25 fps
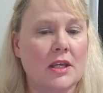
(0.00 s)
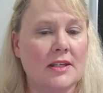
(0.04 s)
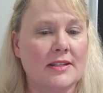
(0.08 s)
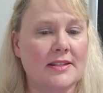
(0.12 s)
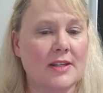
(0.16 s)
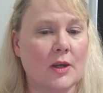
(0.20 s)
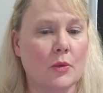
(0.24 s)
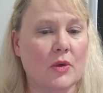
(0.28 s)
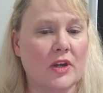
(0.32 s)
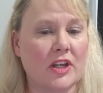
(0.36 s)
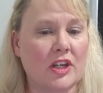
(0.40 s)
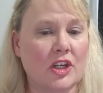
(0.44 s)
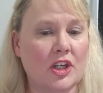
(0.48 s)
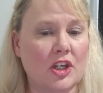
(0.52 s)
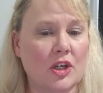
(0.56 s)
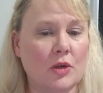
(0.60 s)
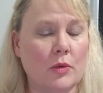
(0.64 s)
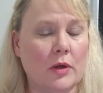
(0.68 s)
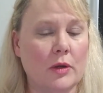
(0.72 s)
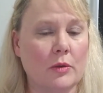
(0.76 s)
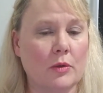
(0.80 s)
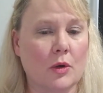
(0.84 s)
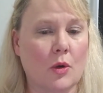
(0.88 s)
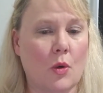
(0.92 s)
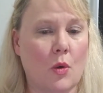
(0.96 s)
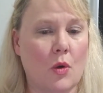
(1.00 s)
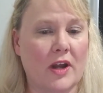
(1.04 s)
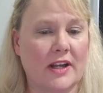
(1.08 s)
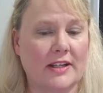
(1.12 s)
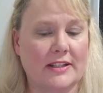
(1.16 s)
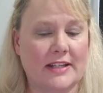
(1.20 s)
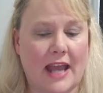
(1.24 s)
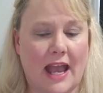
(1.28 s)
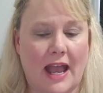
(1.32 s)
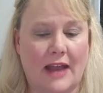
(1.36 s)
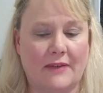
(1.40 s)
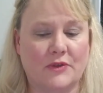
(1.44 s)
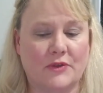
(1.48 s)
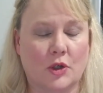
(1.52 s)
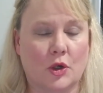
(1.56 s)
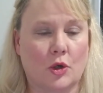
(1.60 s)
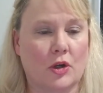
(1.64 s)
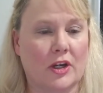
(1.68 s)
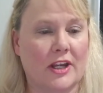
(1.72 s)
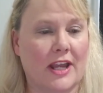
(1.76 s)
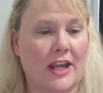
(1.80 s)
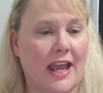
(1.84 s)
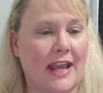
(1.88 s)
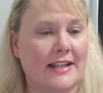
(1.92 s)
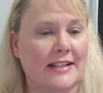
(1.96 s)
So we knew we were going to have to
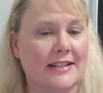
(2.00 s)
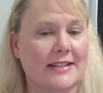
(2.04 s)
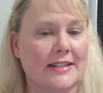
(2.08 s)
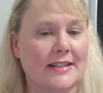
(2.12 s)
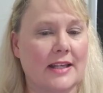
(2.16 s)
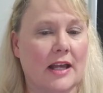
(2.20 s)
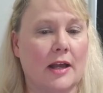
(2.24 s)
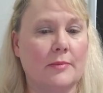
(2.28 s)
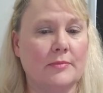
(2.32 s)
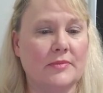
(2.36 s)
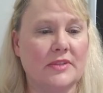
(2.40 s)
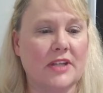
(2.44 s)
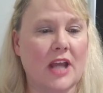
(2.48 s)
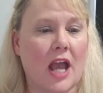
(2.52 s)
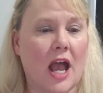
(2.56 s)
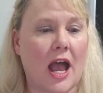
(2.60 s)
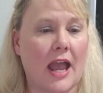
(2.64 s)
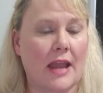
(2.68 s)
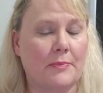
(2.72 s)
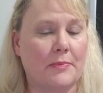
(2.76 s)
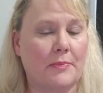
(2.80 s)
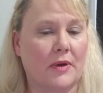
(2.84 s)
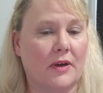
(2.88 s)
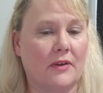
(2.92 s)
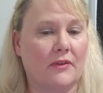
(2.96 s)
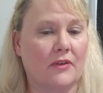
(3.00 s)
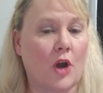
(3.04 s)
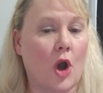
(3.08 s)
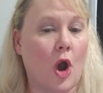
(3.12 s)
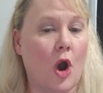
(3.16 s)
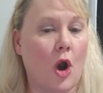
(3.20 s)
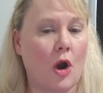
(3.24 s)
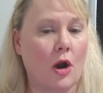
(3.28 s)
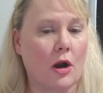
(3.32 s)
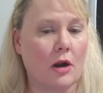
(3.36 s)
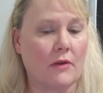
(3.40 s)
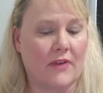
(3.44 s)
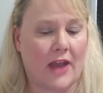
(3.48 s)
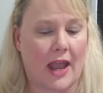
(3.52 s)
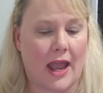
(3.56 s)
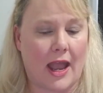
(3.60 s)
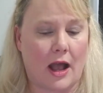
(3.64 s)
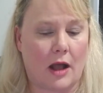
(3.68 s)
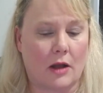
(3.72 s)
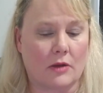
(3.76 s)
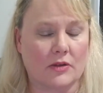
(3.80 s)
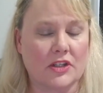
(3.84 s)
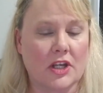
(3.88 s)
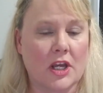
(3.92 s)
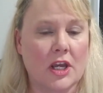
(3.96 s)
create some type of carve
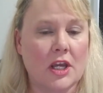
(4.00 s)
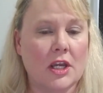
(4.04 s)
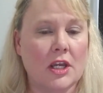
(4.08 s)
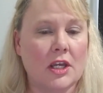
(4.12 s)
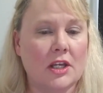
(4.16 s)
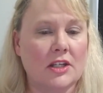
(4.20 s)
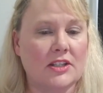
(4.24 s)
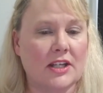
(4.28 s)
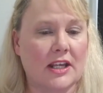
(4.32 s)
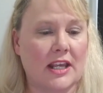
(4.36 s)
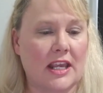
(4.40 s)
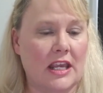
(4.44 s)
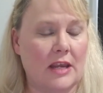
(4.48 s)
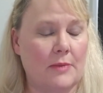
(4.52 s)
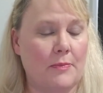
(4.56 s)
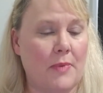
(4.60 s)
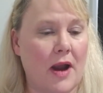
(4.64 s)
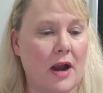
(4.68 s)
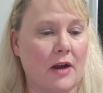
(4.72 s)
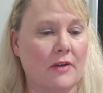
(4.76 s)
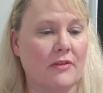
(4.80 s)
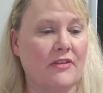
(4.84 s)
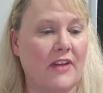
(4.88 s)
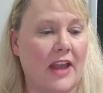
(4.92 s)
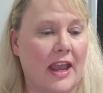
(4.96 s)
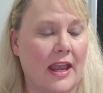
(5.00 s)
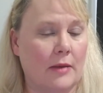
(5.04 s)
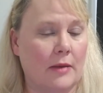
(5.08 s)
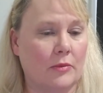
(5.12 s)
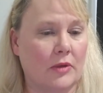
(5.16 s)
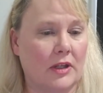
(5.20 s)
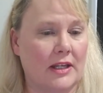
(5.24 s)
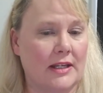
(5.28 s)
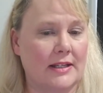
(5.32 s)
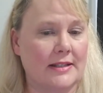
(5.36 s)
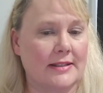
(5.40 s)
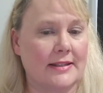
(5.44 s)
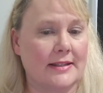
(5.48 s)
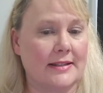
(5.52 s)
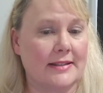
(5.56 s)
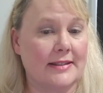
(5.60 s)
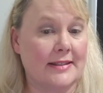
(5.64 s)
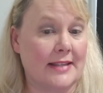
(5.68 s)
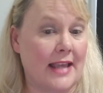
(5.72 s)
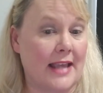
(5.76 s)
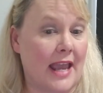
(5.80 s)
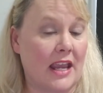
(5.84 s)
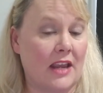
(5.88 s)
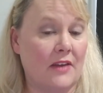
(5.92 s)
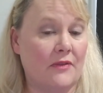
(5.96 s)
out to keep our families
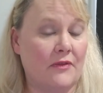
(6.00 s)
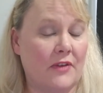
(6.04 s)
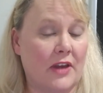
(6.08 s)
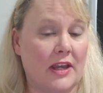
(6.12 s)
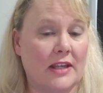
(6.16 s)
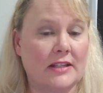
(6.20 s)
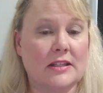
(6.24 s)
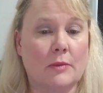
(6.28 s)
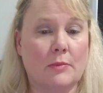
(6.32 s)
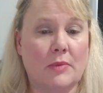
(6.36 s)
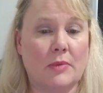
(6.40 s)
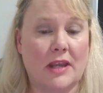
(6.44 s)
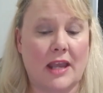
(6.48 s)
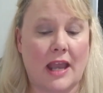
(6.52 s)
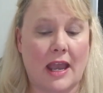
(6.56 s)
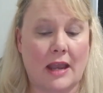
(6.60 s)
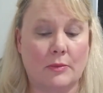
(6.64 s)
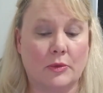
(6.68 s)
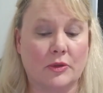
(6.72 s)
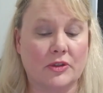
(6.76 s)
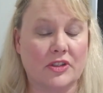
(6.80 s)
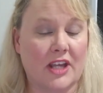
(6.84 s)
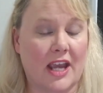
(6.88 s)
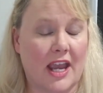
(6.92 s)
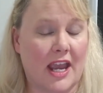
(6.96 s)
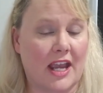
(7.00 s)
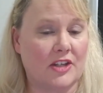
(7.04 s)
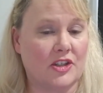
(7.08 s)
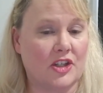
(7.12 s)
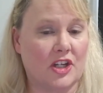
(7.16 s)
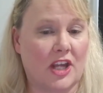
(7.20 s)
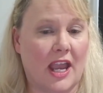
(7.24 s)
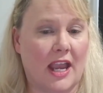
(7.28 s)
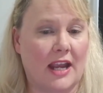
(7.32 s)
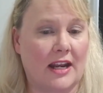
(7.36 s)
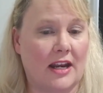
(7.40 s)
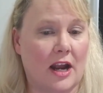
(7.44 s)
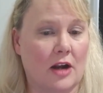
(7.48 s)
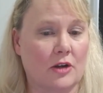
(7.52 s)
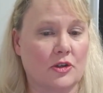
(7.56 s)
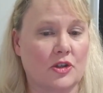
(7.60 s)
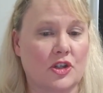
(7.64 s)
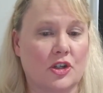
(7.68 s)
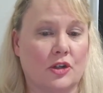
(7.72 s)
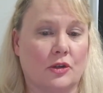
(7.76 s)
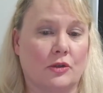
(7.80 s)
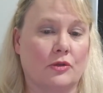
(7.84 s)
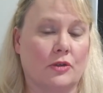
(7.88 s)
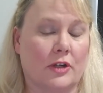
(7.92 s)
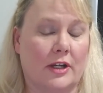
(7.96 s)
safe and to be able to educate our
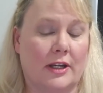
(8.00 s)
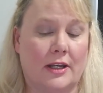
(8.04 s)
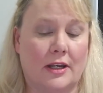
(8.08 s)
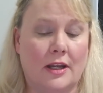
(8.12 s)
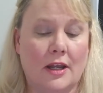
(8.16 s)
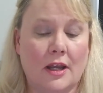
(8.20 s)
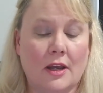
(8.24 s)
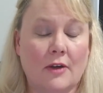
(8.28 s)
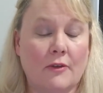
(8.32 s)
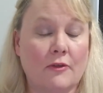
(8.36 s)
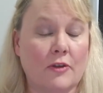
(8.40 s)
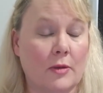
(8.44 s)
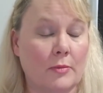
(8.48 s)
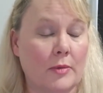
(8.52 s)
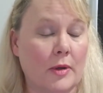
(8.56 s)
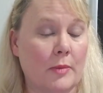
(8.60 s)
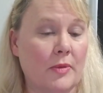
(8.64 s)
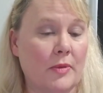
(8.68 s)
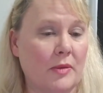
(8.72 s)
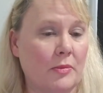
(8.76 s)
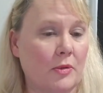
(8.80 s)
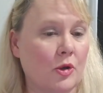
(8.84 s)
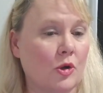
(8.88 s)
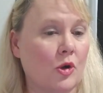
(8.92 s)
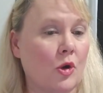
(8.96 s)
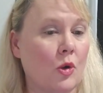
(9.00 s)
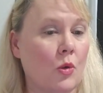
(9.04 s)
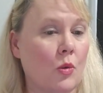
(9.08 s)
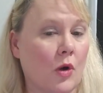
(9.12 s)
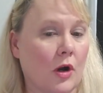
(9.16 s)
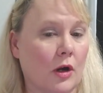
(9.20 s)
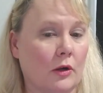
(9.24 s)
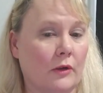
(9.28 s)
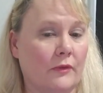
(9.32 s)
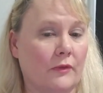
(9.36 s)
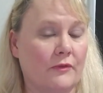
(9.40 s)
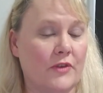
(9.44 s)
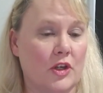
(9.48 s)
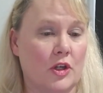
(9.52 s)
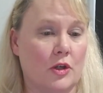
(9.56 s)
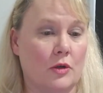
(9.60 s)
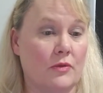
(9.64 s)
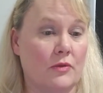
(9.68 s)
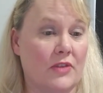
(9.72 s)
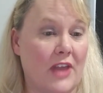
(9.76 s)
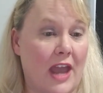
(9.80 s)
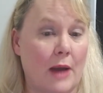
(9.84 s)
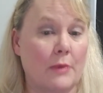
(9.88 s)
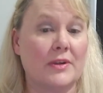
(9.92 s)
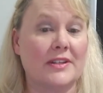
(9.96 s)
children from a biblical
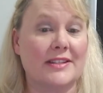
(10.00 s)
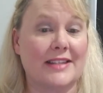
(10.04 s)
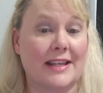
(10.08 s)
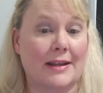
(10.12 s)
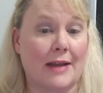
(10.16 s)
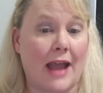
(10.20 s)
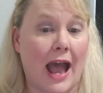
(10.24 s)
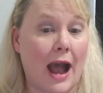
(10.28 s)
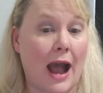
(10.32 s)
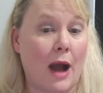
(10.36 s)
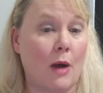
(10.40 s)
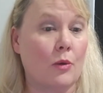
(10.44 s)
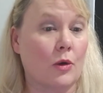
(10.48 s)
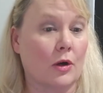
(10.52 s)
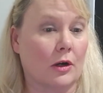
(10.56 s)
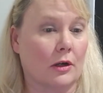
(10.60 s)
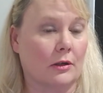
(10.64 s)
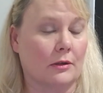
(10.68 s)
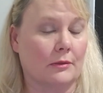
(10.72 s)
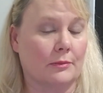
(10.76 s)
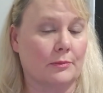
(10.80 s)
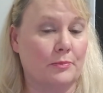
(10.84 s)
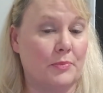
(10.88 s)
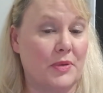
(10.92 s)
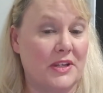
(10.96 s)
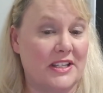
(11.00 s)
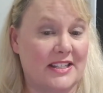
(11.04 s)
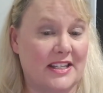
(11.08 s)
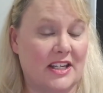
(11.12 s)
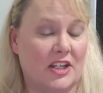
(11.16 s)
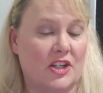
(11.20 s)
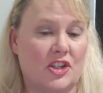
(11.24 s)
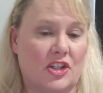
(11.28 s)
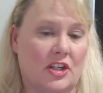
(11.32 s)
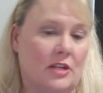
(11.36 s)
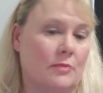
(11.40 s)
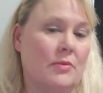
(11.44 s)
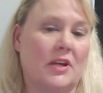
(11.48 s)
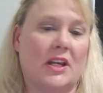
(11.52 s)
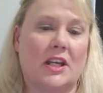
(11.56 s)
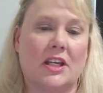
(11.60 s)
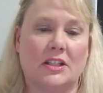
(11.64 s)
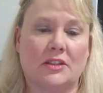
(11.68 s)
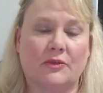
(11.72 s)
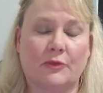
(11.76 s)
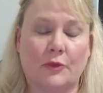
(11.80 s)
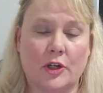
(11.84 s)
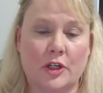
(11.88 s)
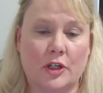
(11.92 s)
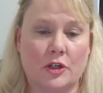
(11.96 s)
worldview. That was our position,
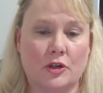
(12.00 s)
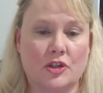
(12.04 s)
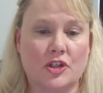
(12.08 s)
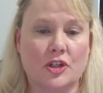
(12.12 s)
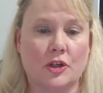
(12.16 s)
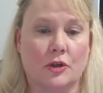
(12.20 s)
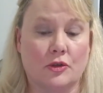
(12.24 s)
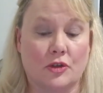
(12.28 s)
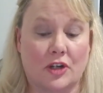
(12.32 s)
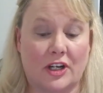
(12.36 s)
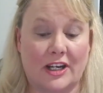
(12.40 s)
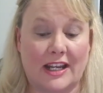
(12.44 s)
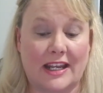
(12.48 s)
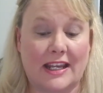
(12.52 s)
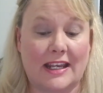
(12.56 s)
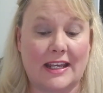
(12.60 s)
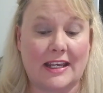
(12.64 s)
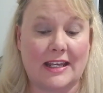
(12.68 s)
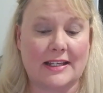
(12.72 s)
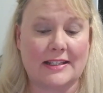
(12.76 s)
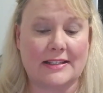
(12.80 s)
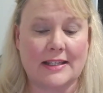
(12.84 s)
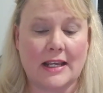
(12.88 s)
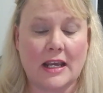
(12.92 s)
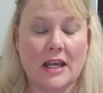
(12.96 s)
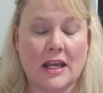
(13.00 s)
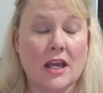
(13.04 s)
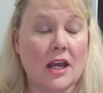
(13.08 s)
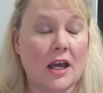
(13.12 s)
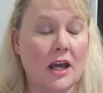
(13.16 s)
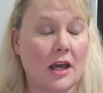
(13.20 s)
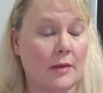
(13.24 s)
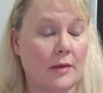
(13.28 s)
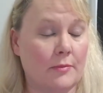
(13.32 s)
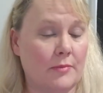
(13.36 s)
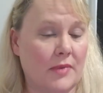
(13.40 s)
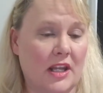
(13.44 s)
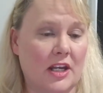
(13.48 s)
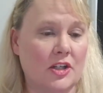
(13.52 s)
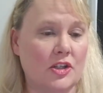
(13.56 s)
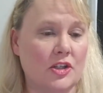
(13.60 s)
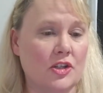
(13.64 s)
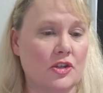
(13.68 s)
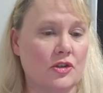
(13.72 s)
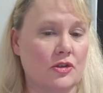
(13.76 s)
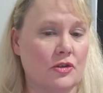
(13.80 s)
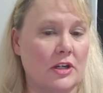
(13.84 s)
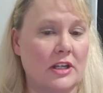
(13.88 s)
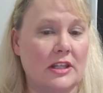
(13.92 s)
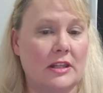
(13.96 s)
because Free Your Children is a
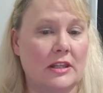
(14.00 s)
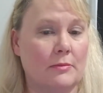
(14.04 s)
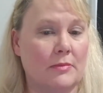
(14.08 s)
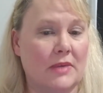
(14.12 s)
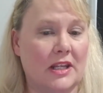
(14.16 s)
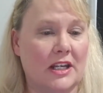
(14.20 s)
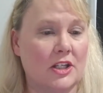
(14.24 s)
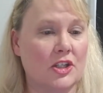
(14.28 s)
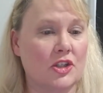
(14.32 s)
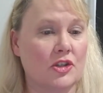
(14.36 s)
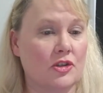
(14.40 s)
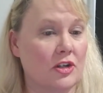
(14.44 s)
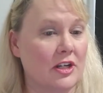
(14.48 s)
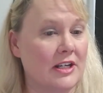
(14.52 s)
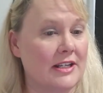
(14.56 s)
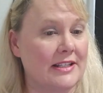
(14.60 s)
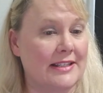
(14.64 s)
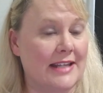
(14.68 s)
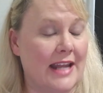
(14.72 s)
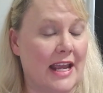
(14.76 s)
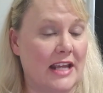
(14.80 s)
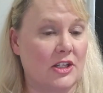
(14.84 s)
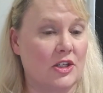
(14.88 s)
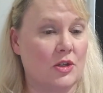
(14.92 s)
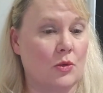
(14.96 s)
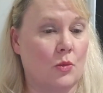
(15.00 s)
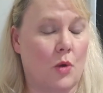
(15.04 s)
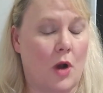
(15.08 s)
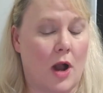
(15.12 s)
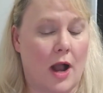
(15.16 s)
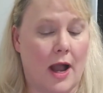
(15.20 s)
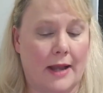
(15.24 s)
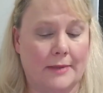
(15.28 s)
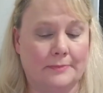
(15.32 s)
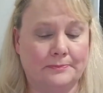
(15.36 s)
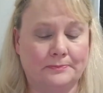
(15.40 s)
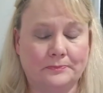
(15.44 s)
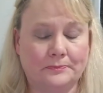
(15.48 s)
ministry. The ministry is nationwide.